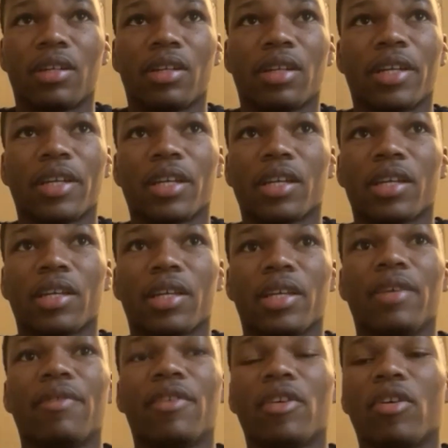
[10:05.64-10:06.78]
Like
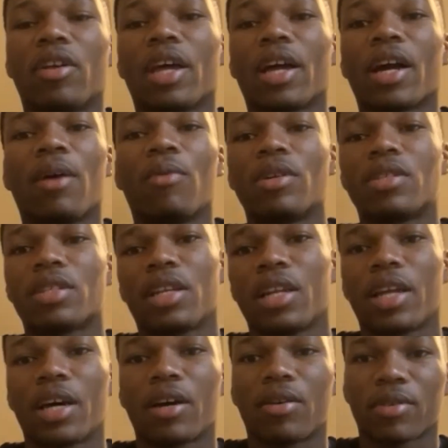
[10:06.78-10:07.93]
even though like I wasn't a
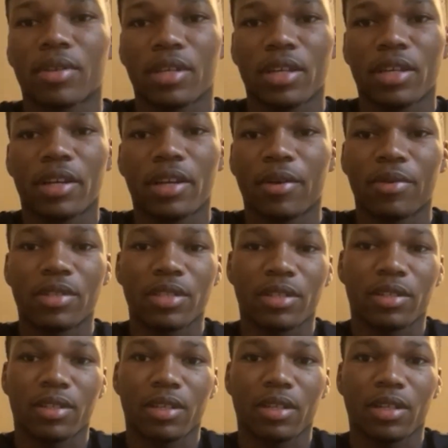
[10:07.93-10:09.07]
loud kid, I wasn't
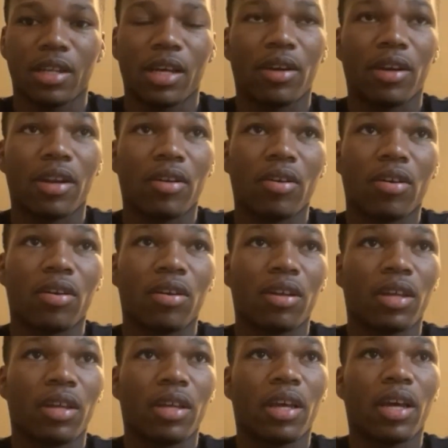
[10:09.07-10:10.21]
loud at all.
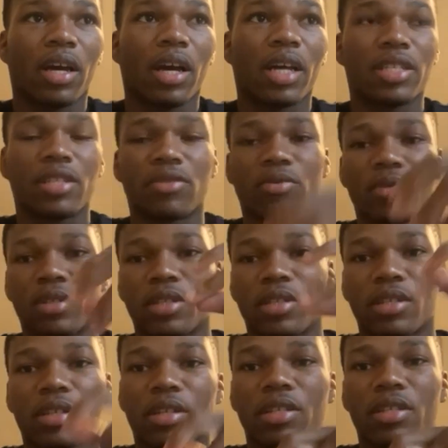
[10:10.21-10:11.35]
I just was
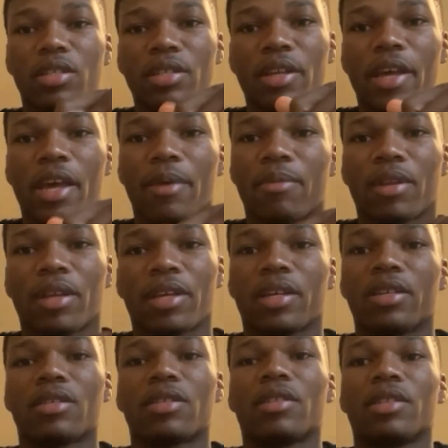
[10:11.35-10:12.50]
snap like
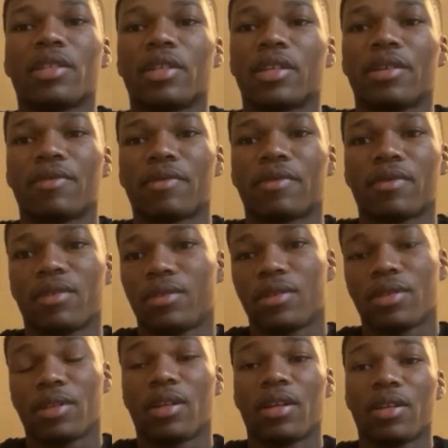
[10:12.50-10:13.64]
instantly if
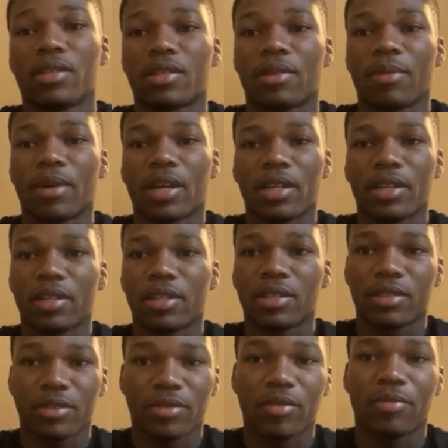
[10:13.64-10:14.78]
somebody
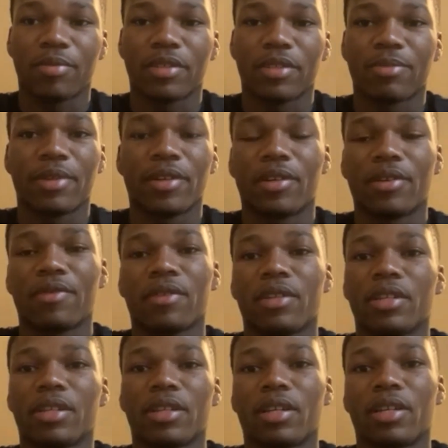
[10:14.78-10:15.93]
you know pissed me off
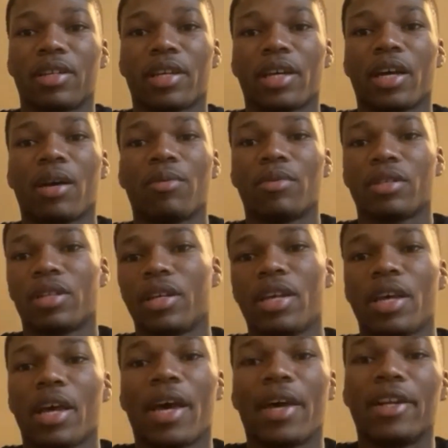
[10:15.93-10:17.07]
anything like that. I would
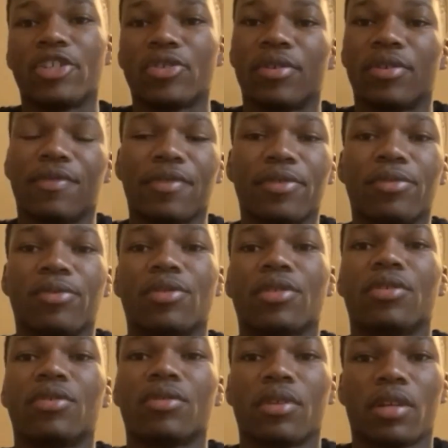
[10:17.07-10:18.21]
I had a short fuse,
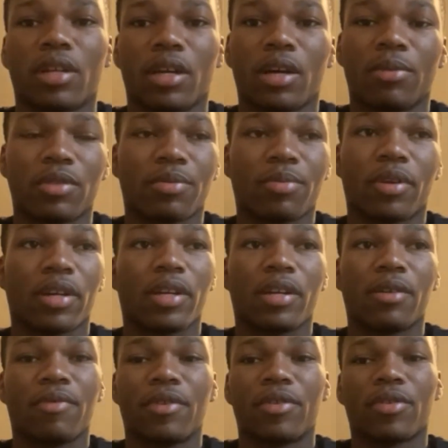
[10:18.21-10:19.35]
so I would spark up
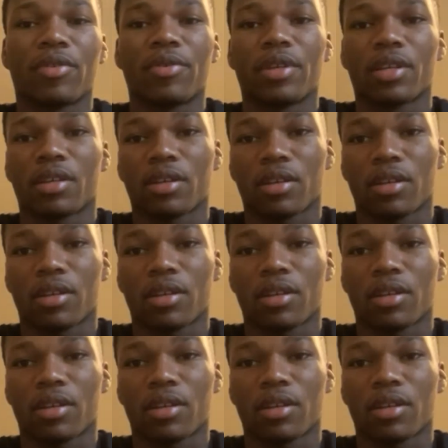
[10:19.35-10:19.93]
real quick.